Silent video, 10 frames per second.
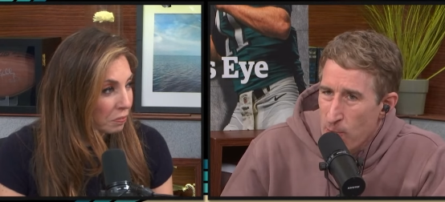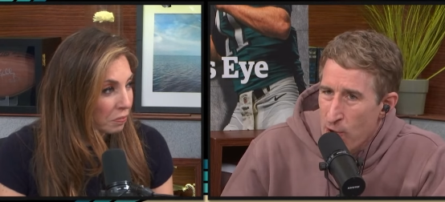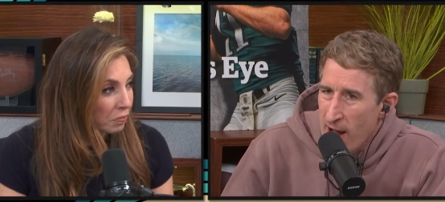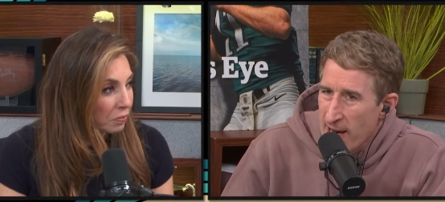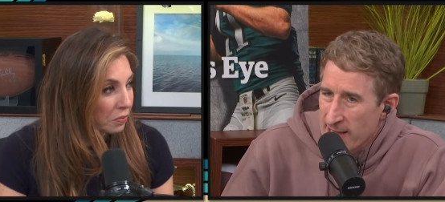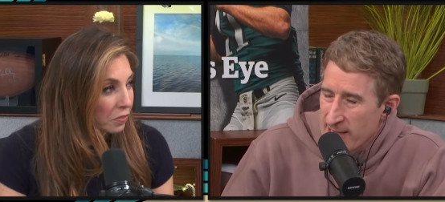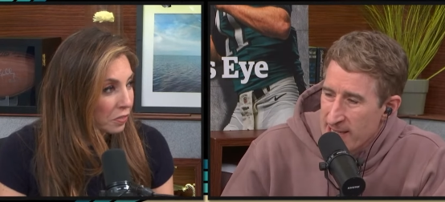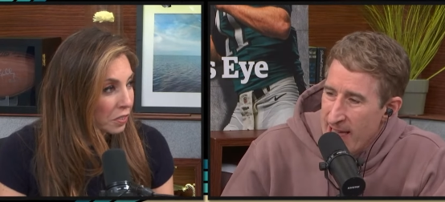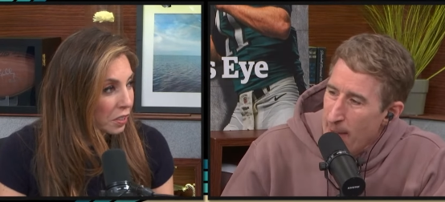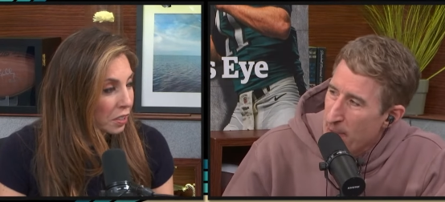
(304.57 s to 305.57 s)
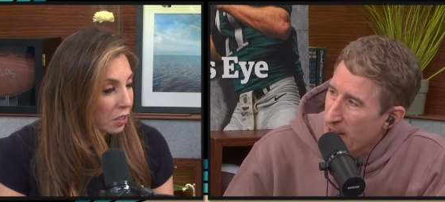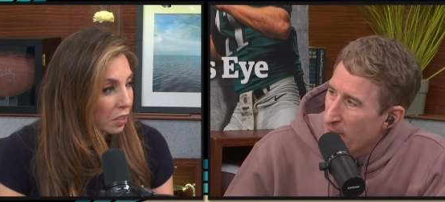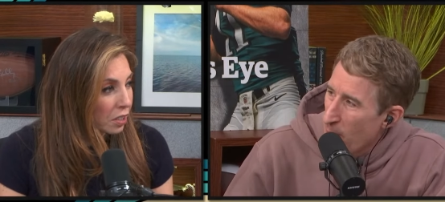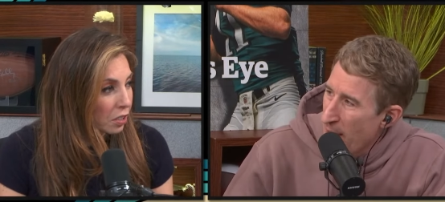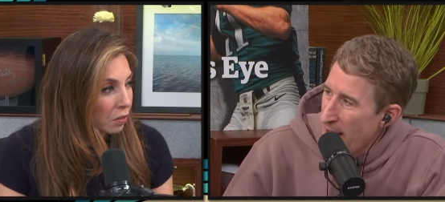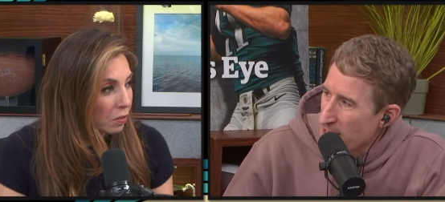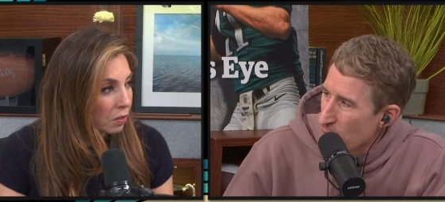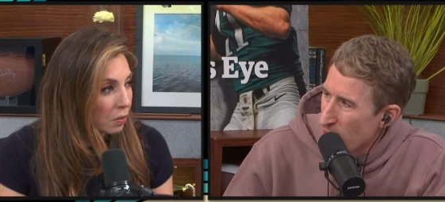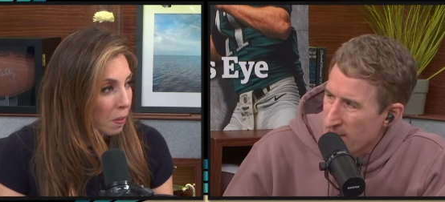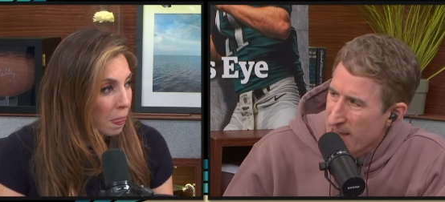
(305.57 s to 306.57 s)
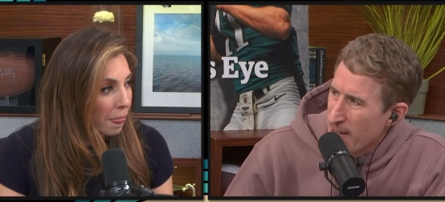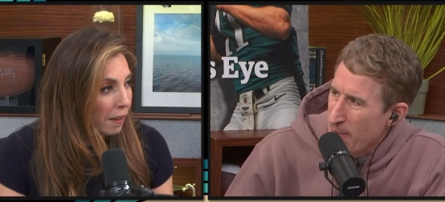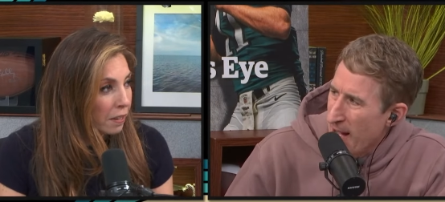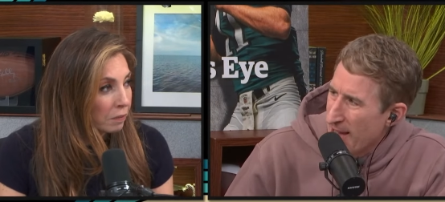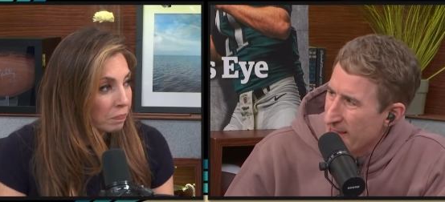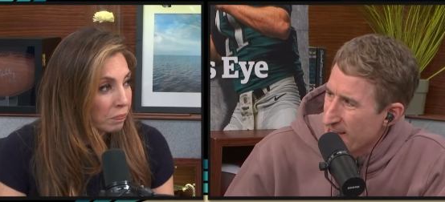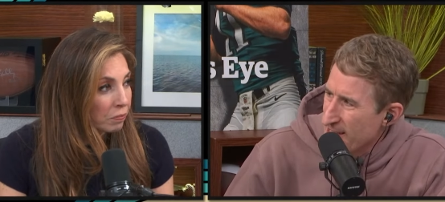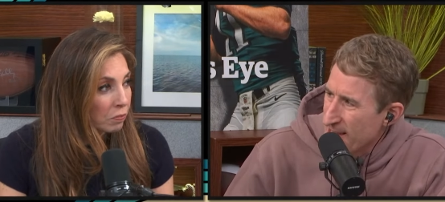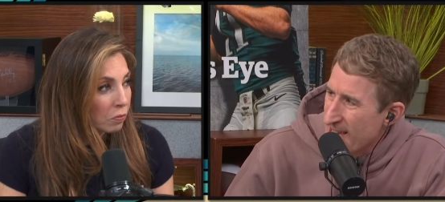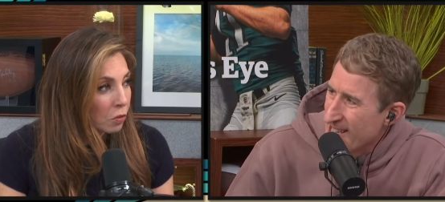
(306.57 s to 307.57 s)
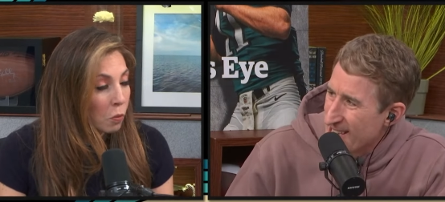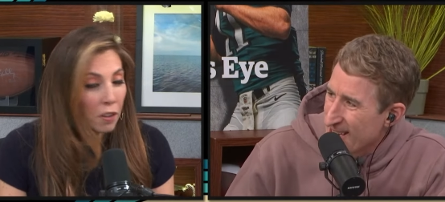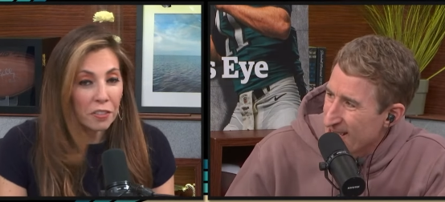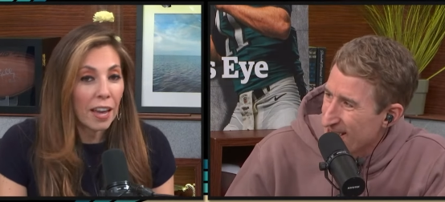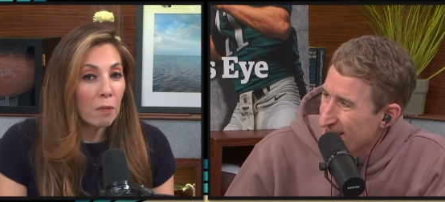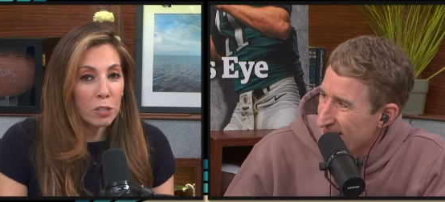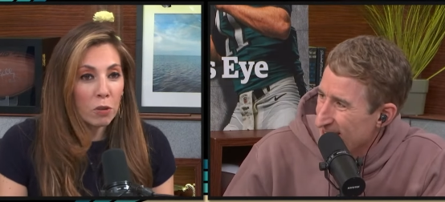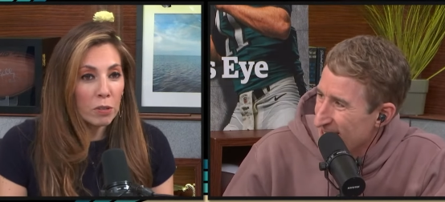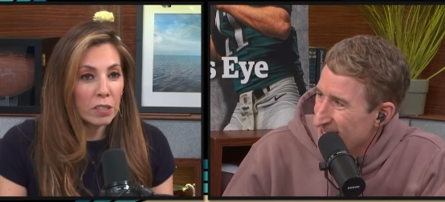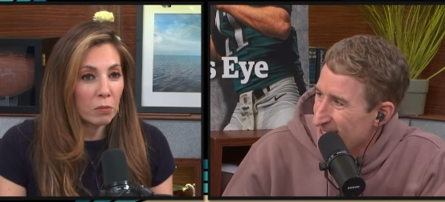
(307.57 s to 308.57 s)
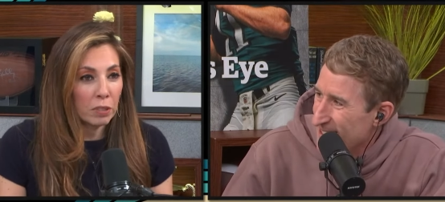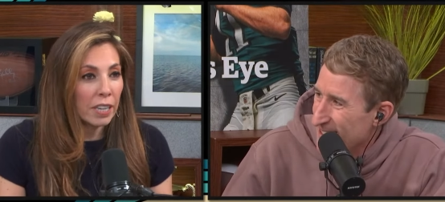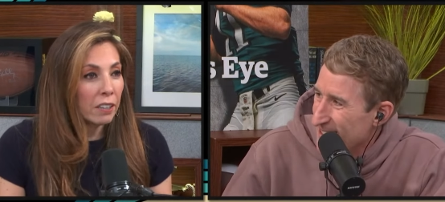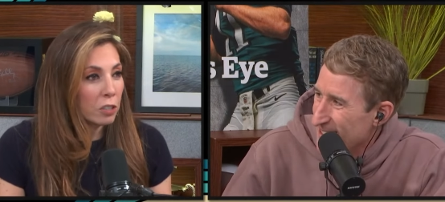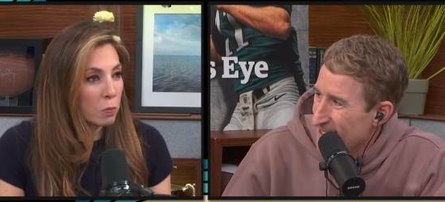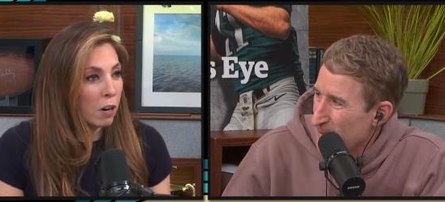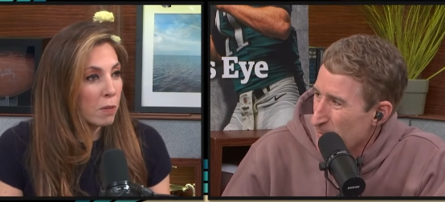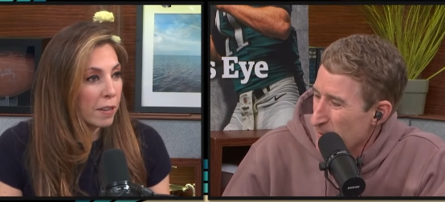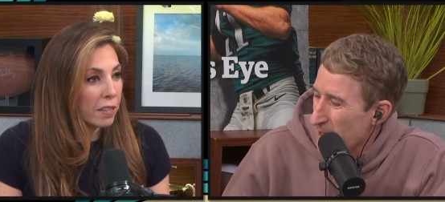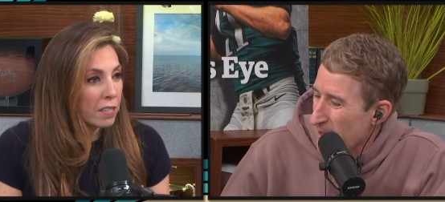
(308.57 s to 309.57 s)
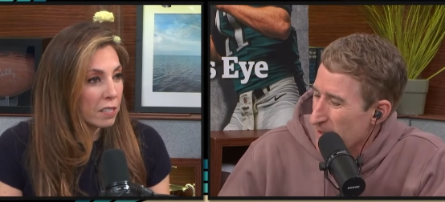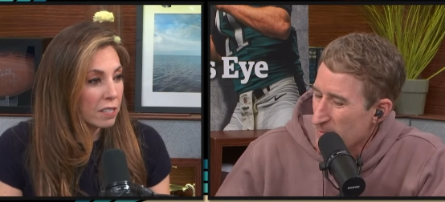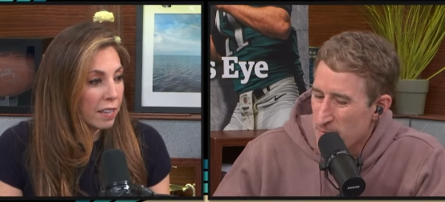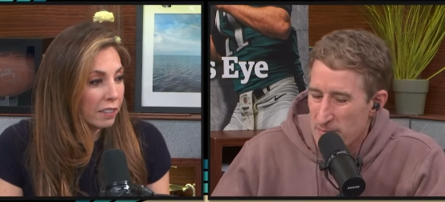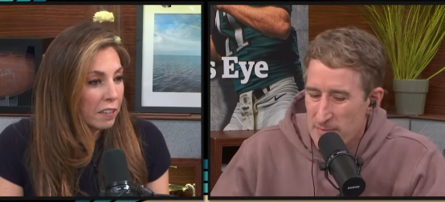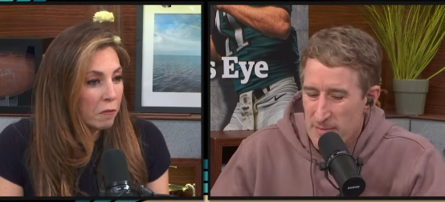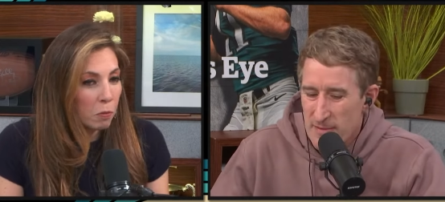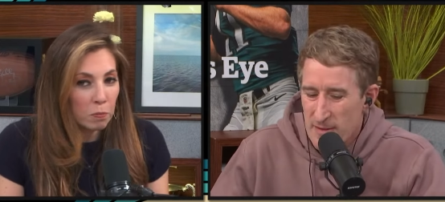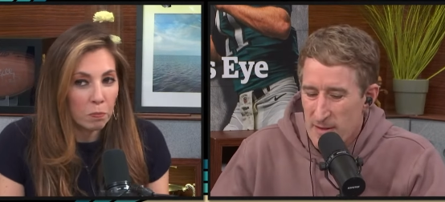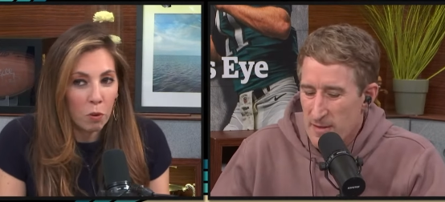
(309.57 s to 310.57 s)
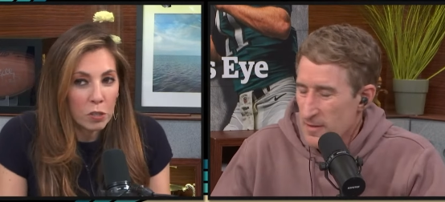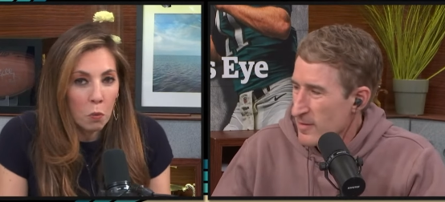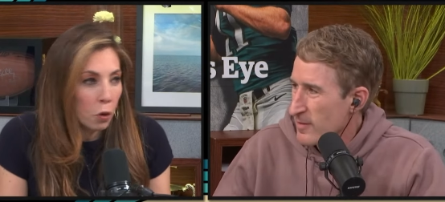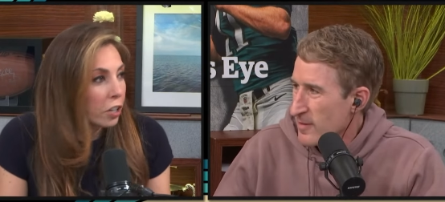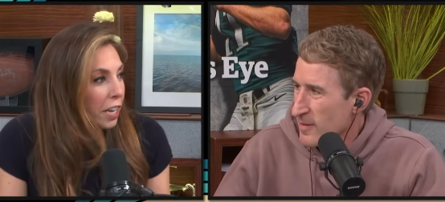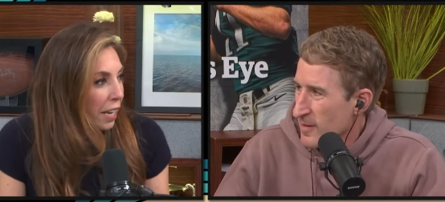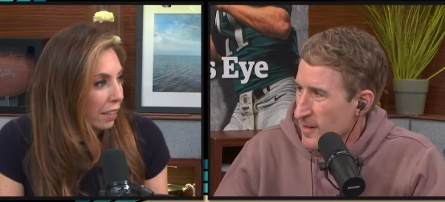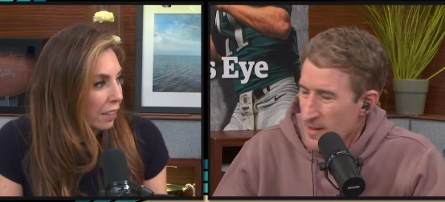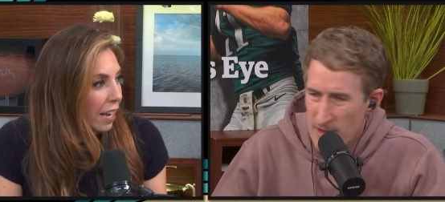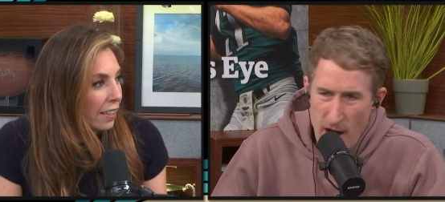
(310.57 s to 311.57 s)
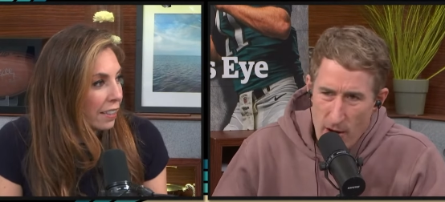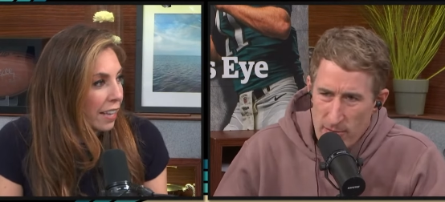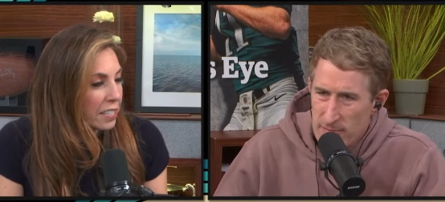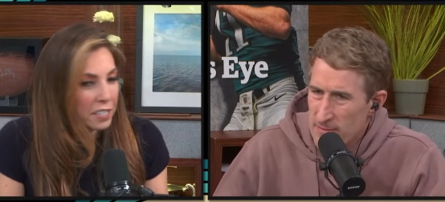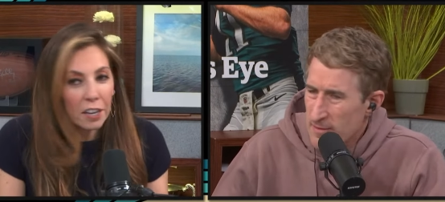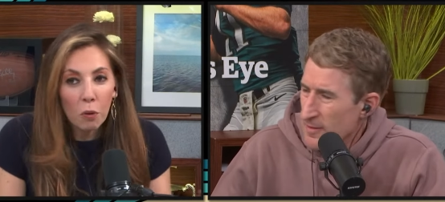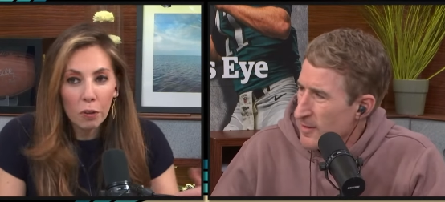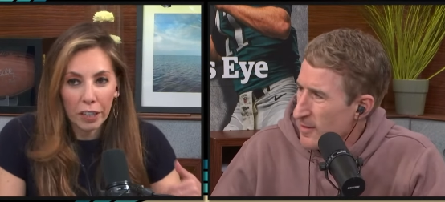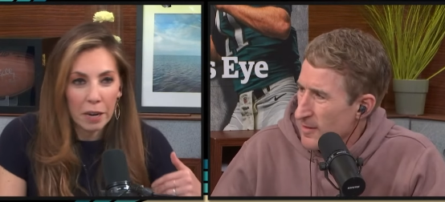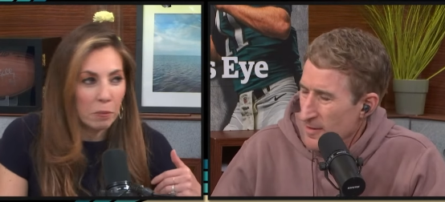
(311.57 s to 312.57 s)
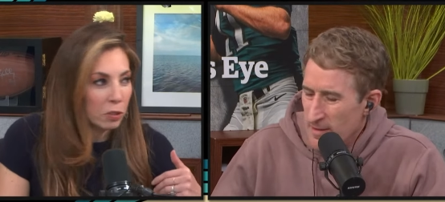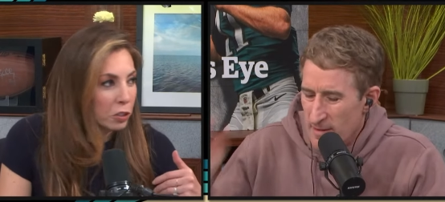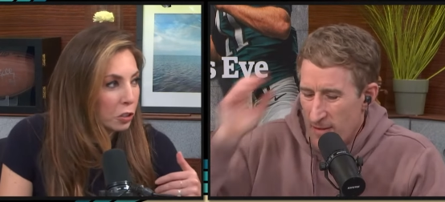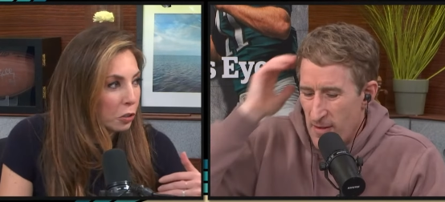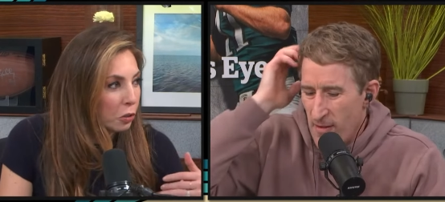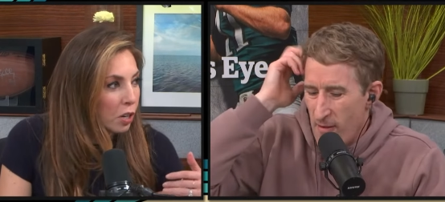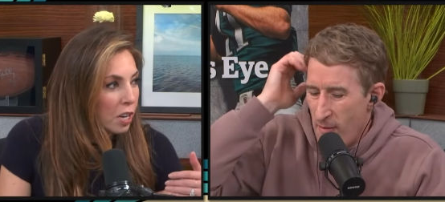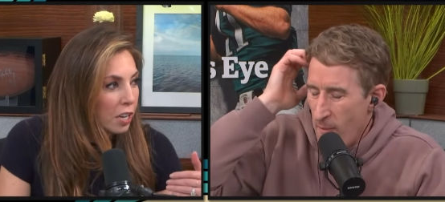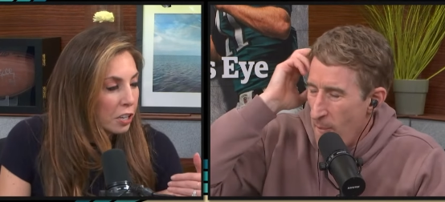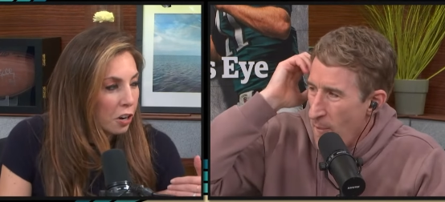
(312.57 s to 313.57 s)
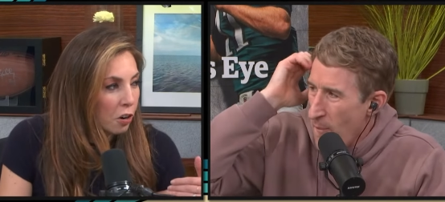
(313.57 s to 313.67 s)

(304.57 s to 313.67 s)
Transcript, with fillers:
Speaker 1: product is that big of a mess what's it like behind the scenes well
Speaker 2: that was always the ridiculous part about yeah. this is that LIV w- wasn't working and no. they still were able to you